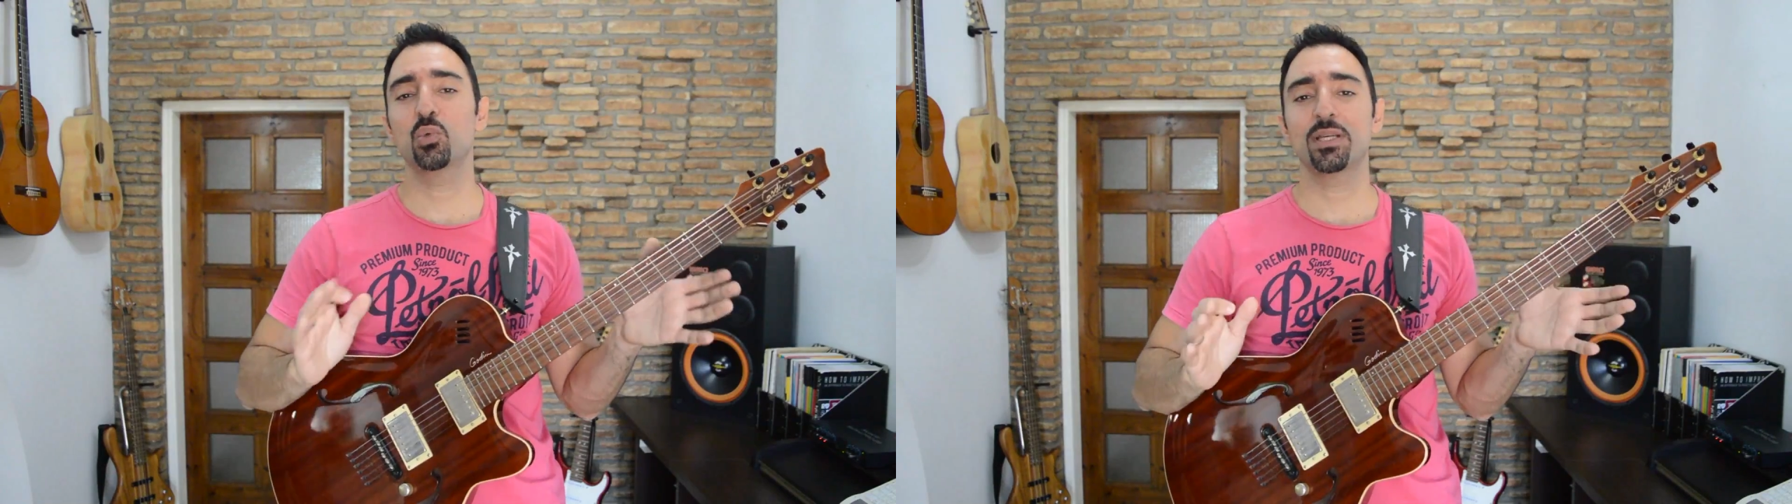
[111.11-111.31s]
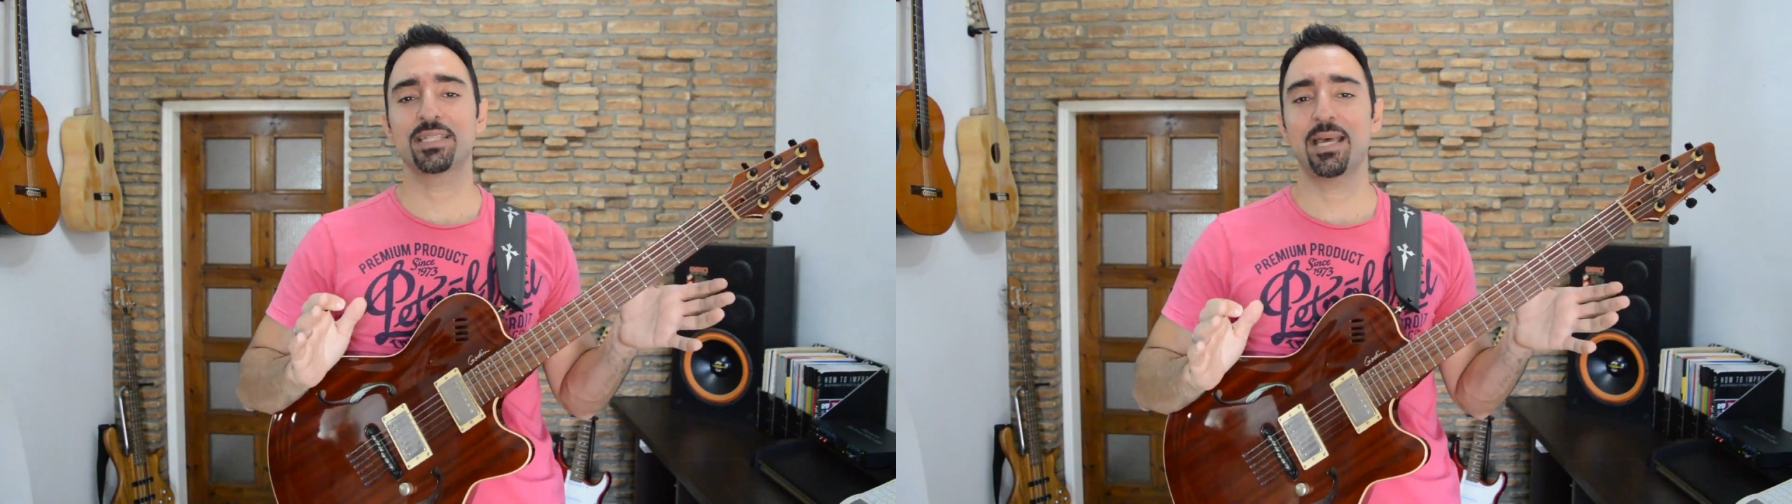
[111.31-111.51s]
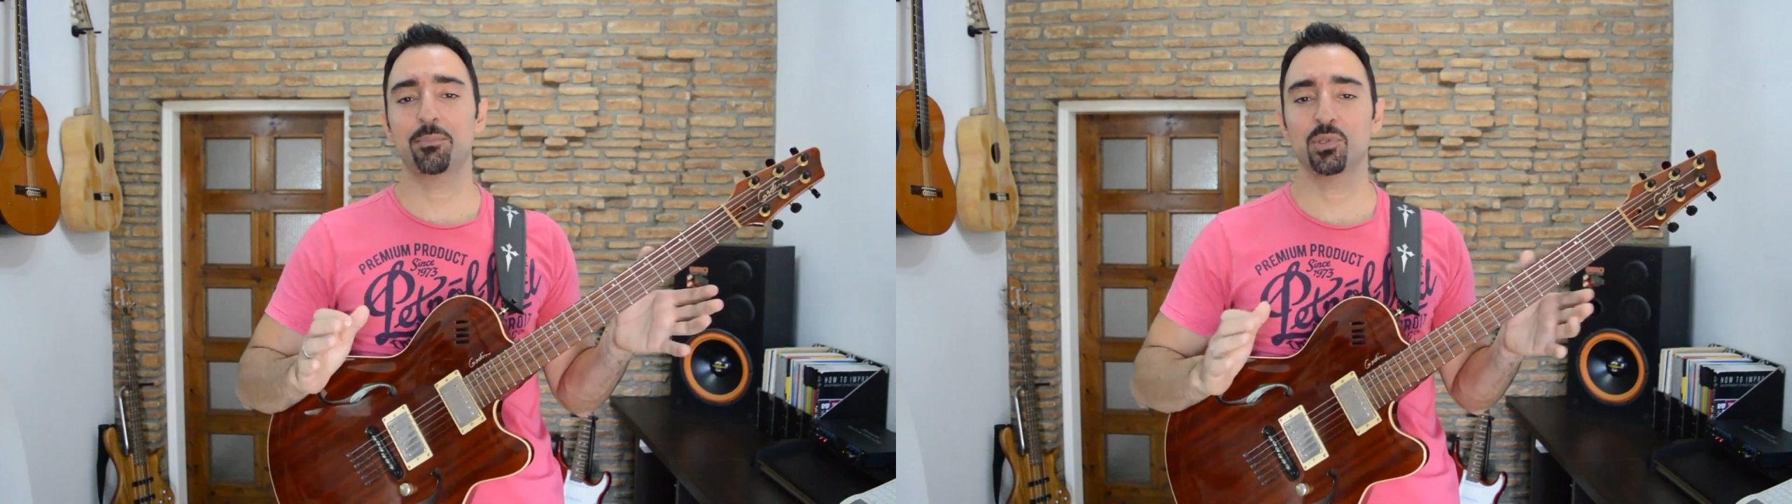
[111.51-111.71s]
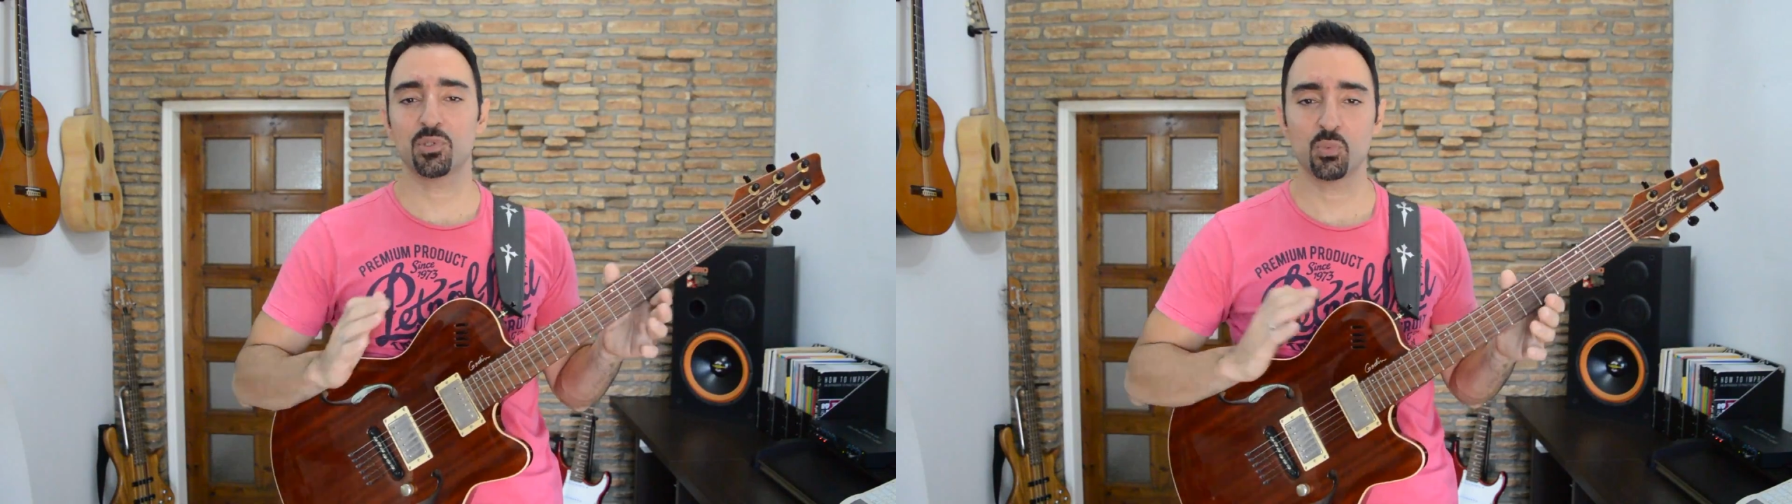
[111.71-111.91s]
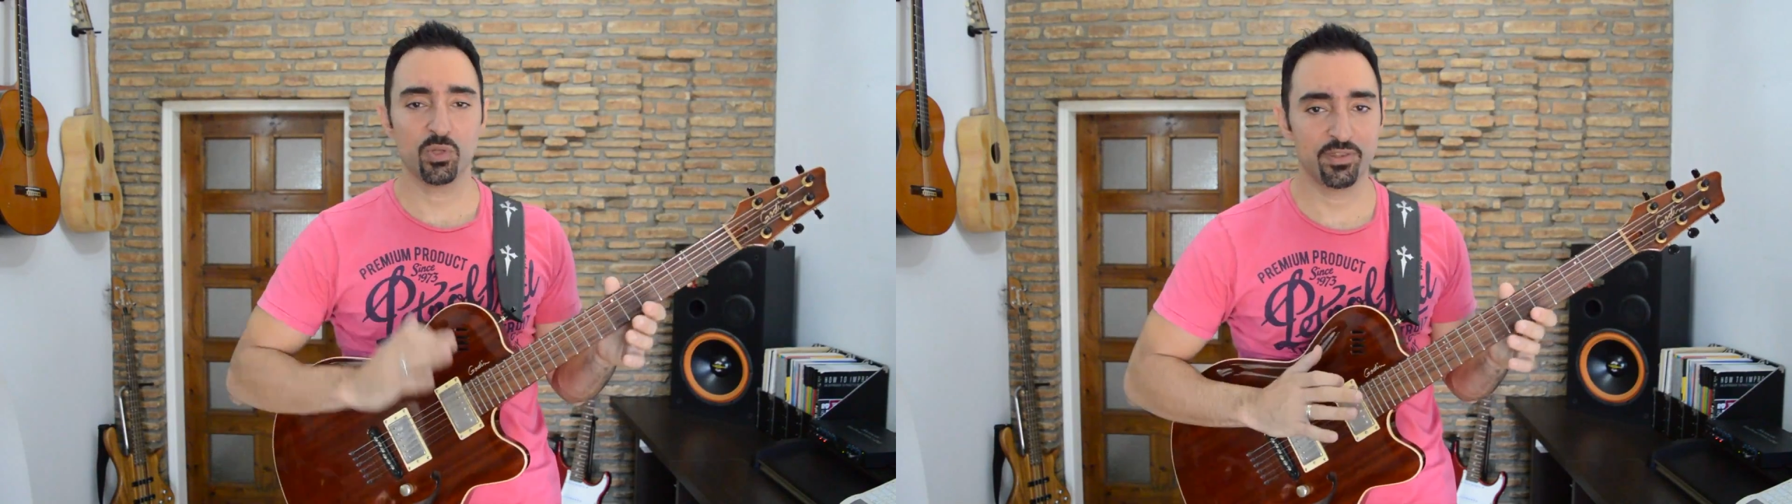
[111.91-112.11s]
2
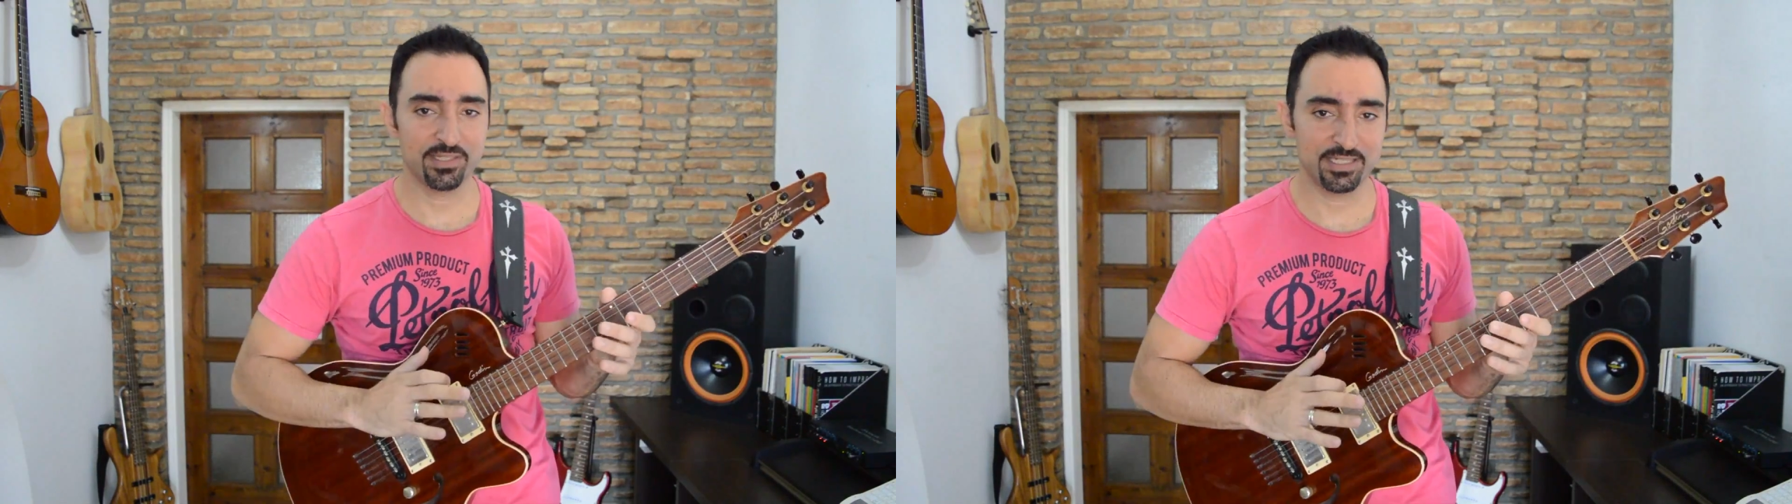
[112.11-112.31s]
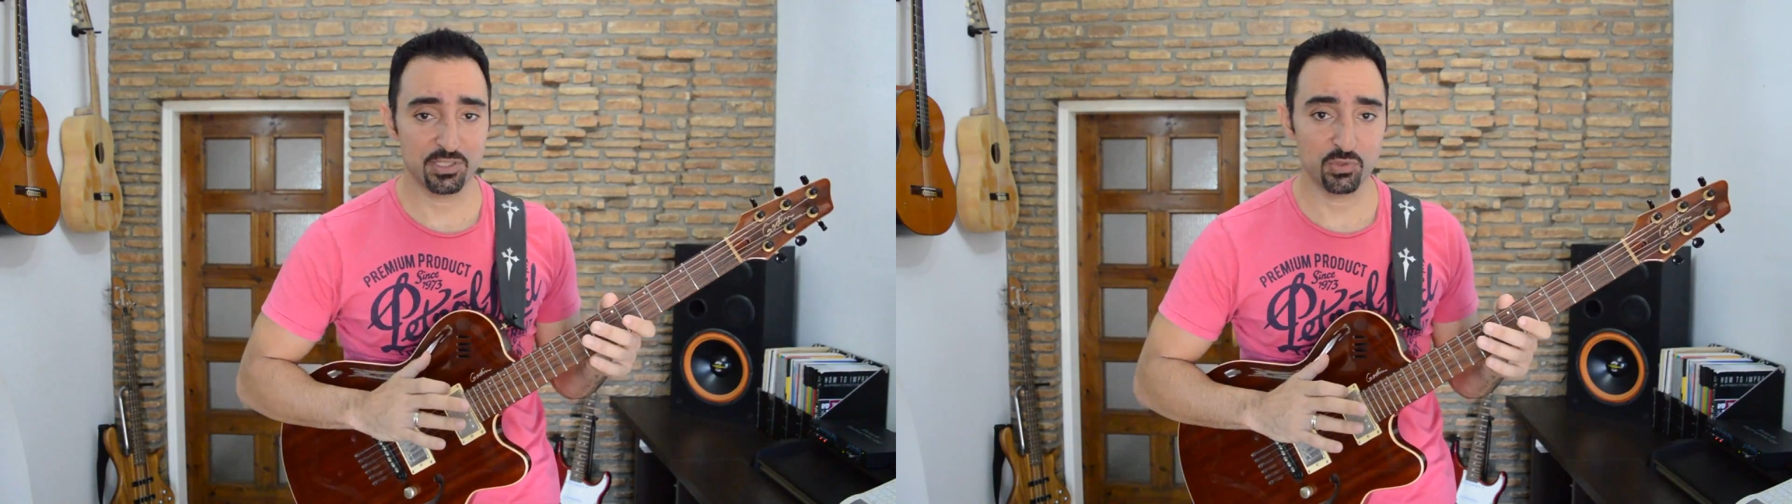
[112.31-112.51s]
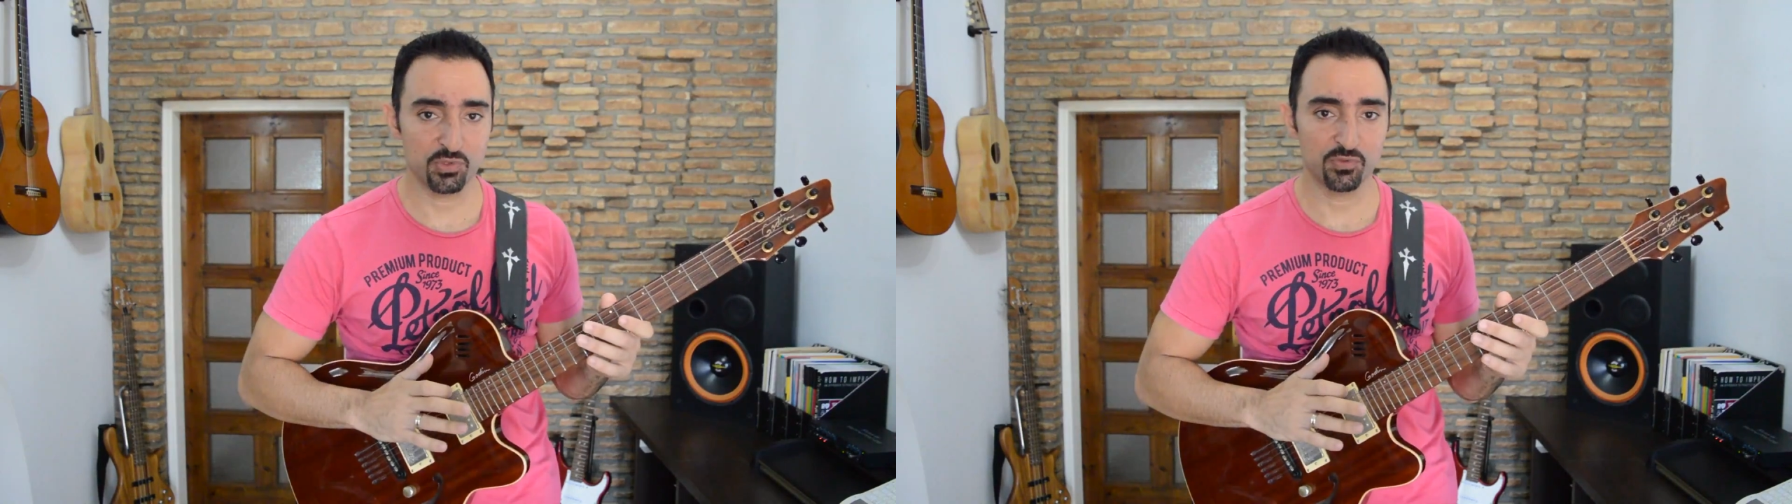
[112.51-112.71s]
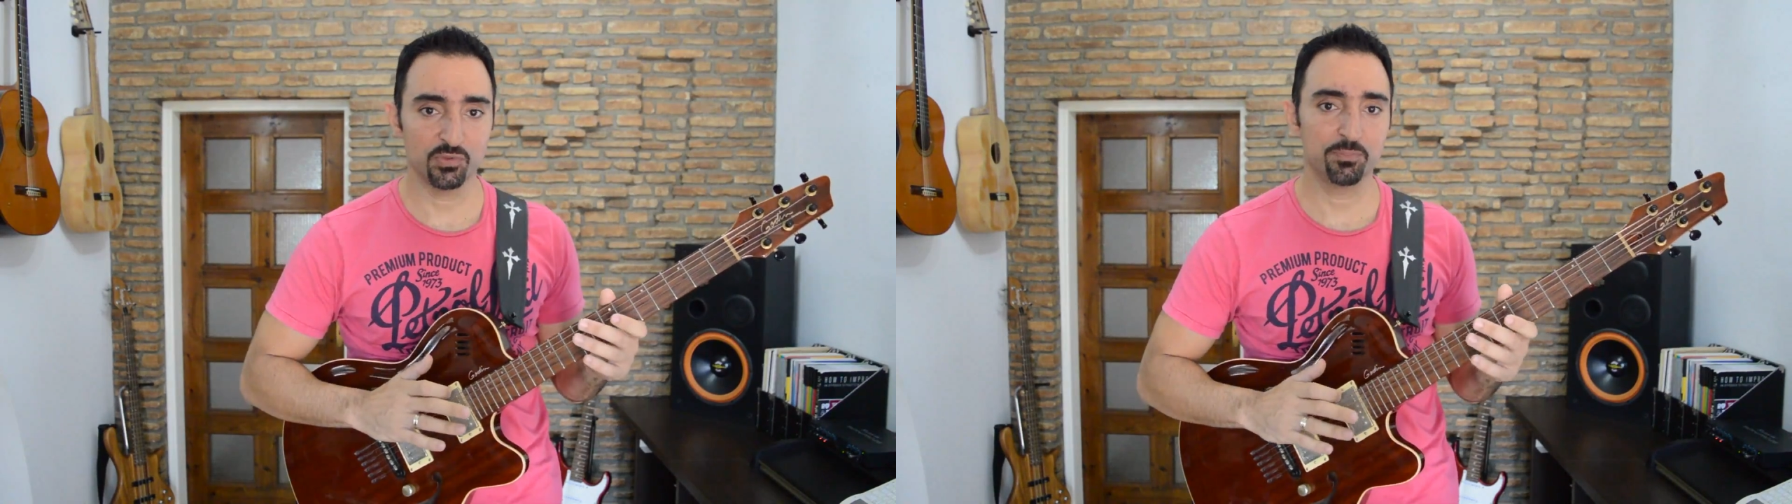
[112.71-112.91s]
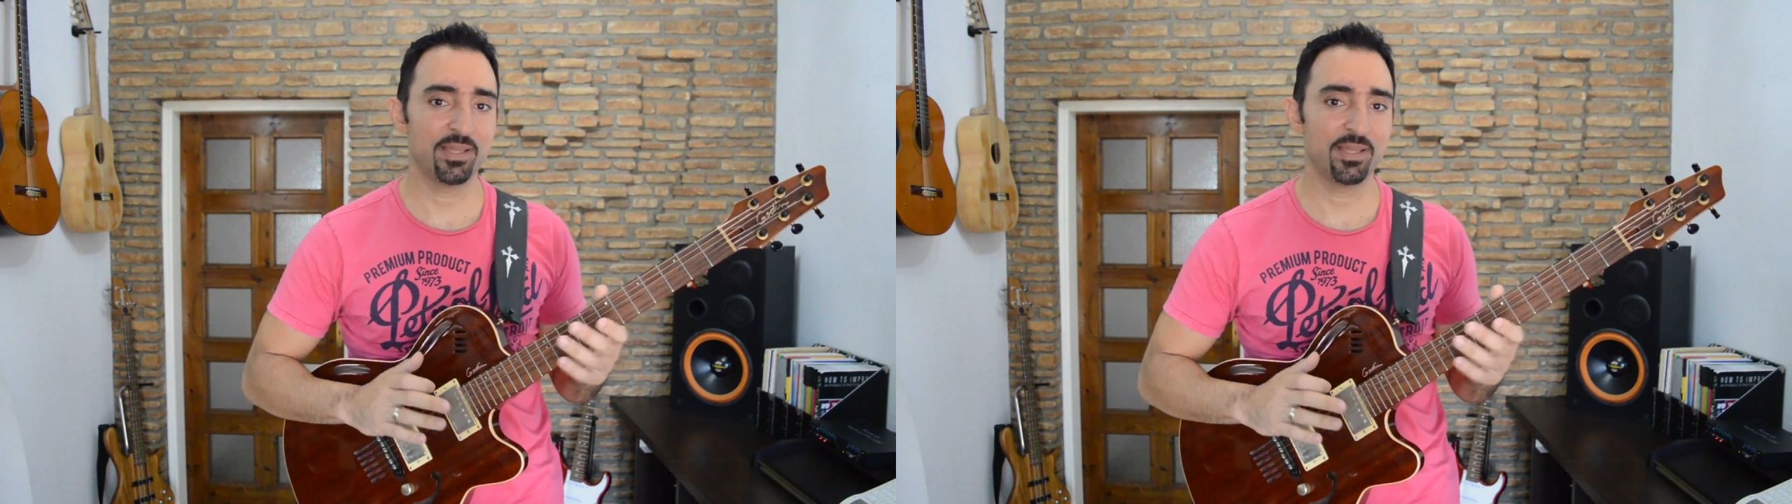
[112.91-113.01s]
examples where this is useful,